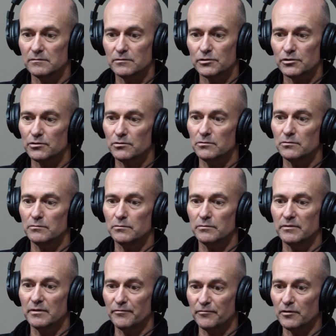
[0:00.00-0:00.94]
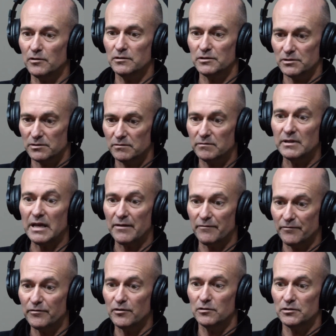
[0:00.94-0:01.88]
to that
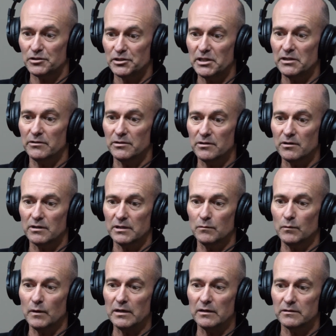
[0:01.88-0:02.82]
first year in 91,